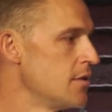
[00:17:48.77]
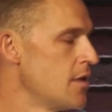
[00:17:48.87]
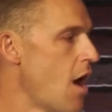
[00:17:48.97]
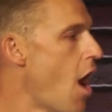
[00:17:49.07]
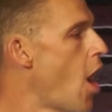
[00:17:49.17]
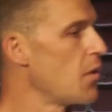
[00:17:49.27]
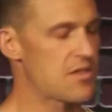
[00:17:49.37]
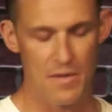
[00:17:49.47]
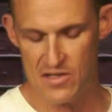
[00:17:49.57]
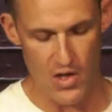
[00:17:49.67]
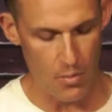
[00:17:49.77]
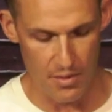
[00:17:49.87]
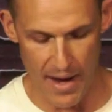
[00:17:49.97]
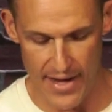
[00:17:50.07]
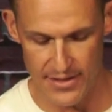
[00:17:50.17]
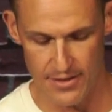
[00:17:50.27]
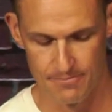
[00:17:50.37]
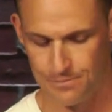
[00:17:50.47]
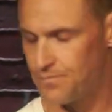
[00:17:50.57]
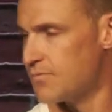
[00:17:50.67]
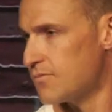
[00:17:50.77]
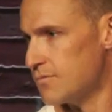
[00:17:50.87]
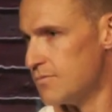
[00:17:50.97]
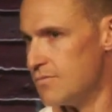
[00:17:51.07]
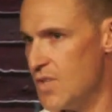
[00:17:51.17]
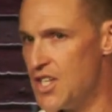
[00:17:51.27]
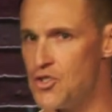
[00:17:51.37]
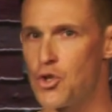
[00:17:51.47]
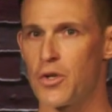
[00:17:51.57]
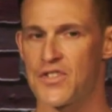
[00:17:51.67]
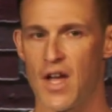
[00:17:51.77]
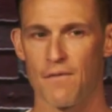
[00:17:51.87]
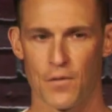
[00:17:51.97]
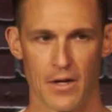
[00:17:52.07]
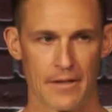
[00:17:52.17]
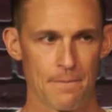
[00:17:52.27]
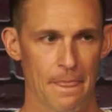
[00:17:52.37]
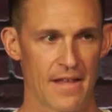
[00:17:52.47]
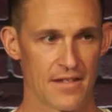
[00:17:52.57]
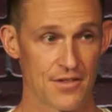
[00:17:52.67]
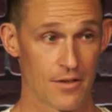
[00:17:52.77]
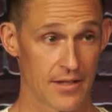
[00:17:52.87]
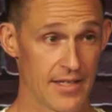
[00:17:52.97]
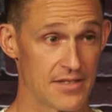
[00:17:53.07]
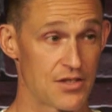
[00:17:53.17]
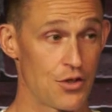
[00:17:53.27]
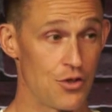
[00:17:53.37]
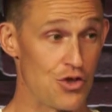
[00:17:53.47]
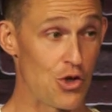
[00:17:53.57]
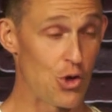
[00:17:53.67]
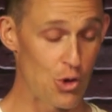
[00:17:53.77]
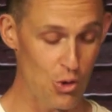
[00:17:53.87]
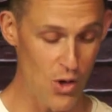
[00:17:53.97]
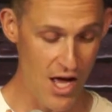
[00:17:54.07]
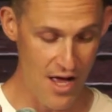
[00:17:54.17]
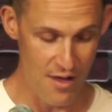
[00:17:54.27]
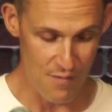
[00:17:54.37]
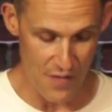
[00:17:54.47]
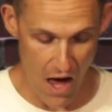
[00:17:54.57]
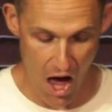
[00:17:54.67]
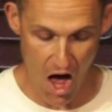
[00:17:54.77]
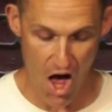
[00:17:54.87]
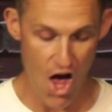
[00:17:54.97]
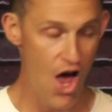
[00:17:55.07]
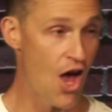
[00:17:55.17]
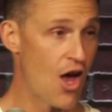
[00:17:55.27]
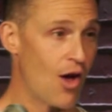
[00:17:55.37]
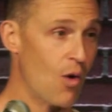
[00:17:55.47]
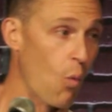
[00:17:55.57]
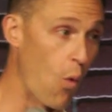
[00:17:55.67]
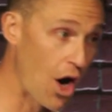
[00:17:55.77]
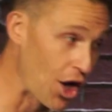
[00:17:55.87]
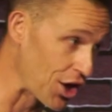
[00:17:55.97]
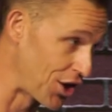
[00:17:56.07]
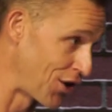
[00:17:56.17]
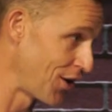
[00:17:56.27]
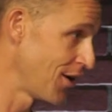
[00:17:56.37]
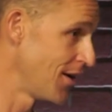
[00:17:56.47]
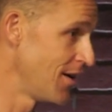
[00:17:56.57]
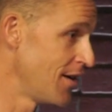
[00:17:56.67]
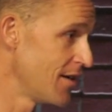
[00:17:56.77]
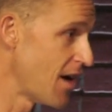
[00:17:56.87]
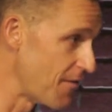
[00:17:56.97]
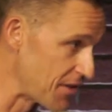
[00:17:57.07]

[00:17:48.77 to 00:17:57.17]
always be sober minded, endure suffering, and look at this do the work of an